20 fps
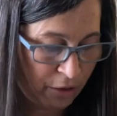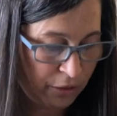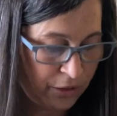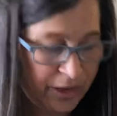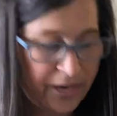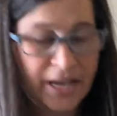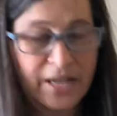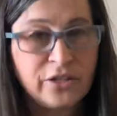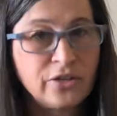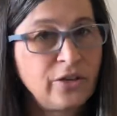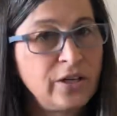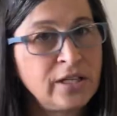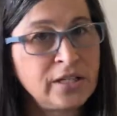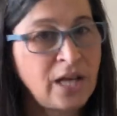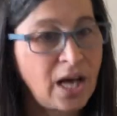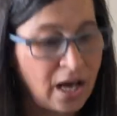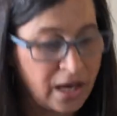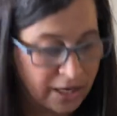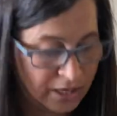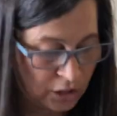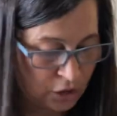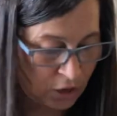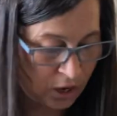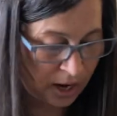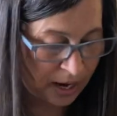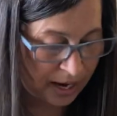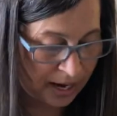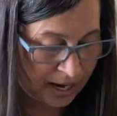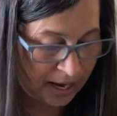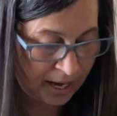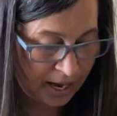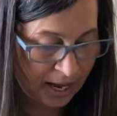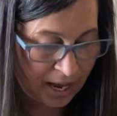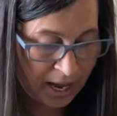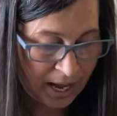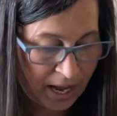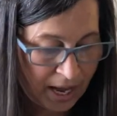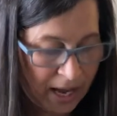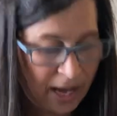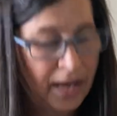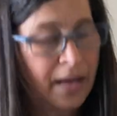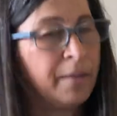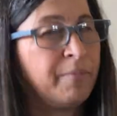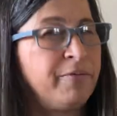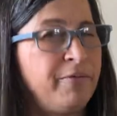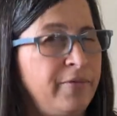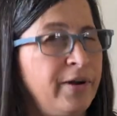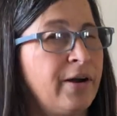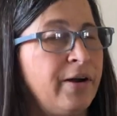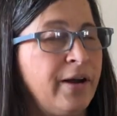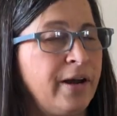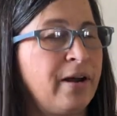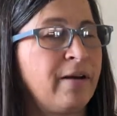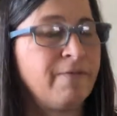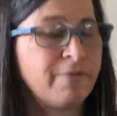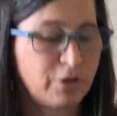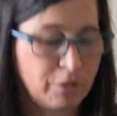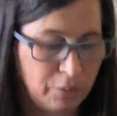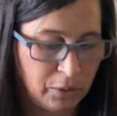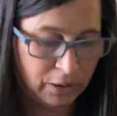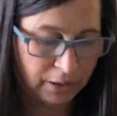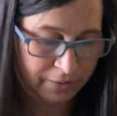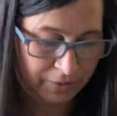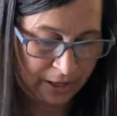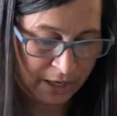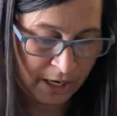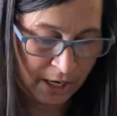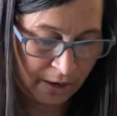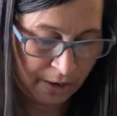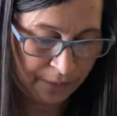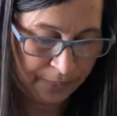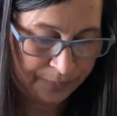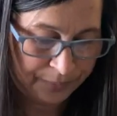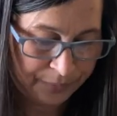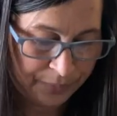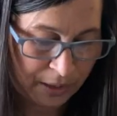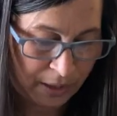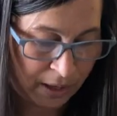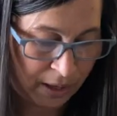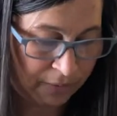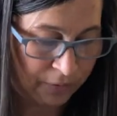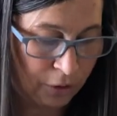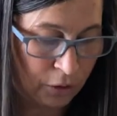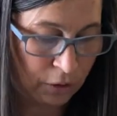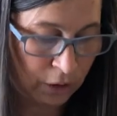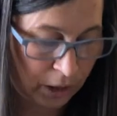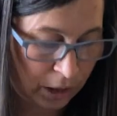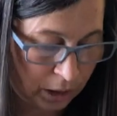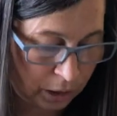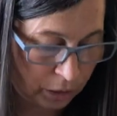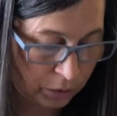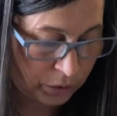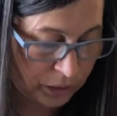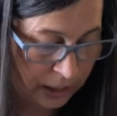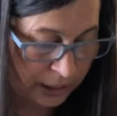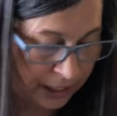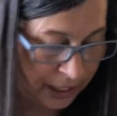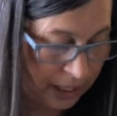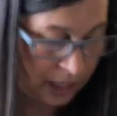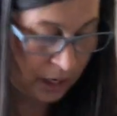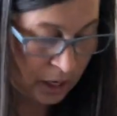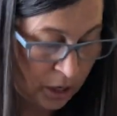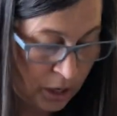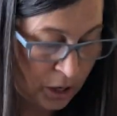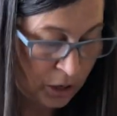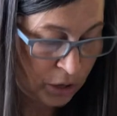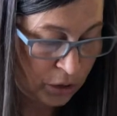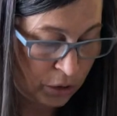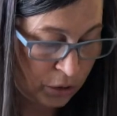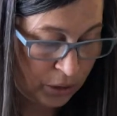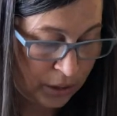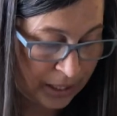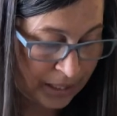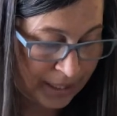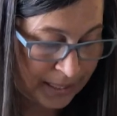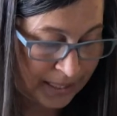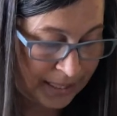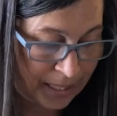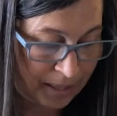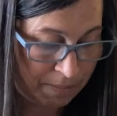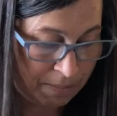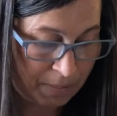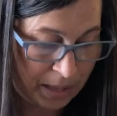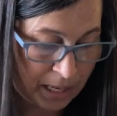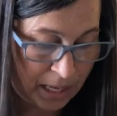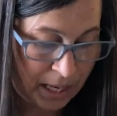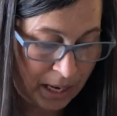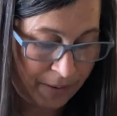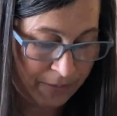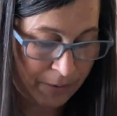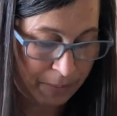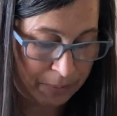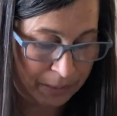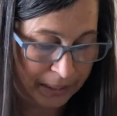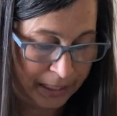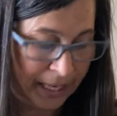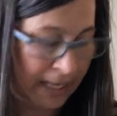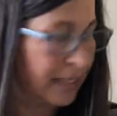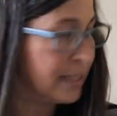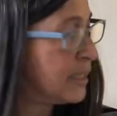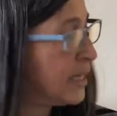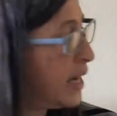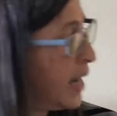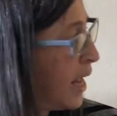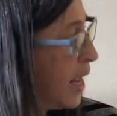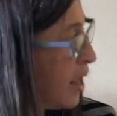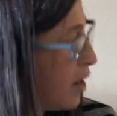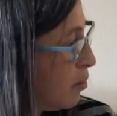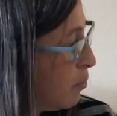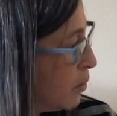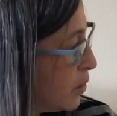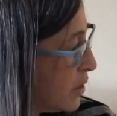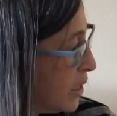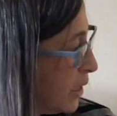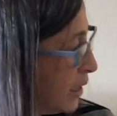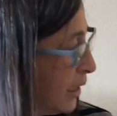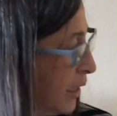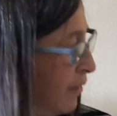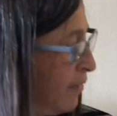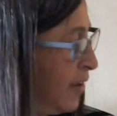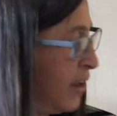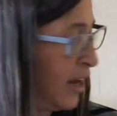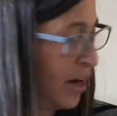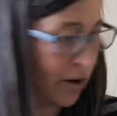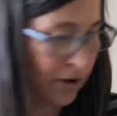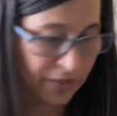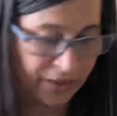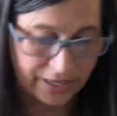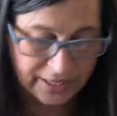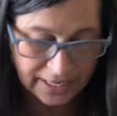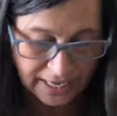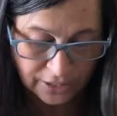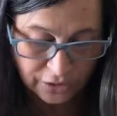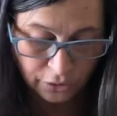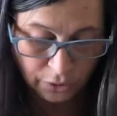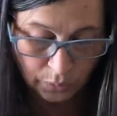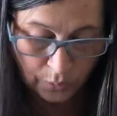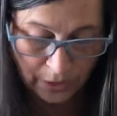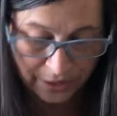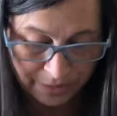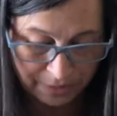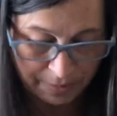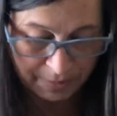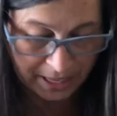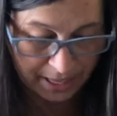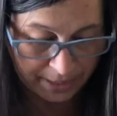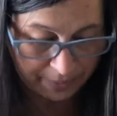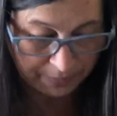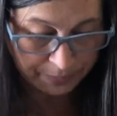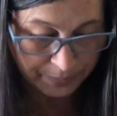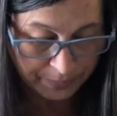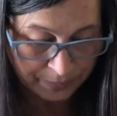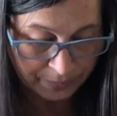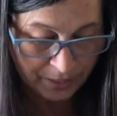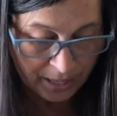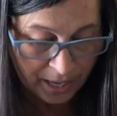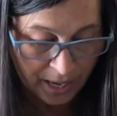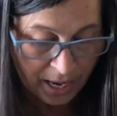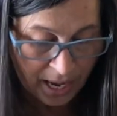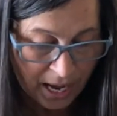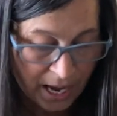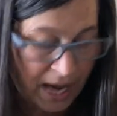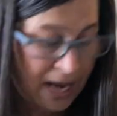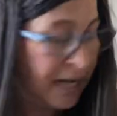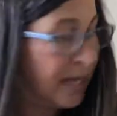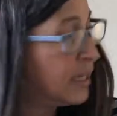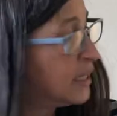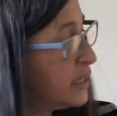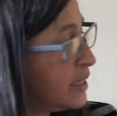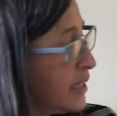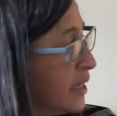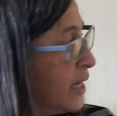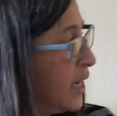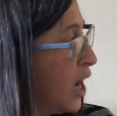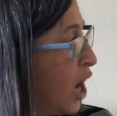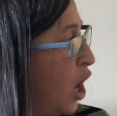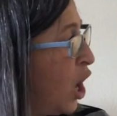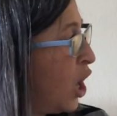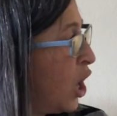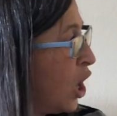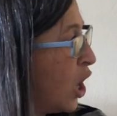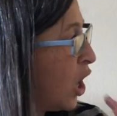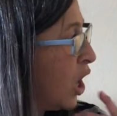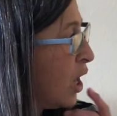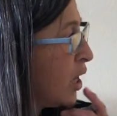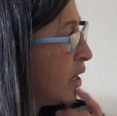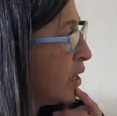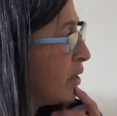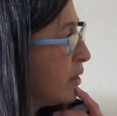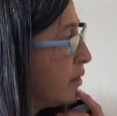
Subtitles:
the desert is hot and dry, I am very comfortable living here. If you look closely, you can see many of the plants and animals that live here in the desert with me. I can see a hawk.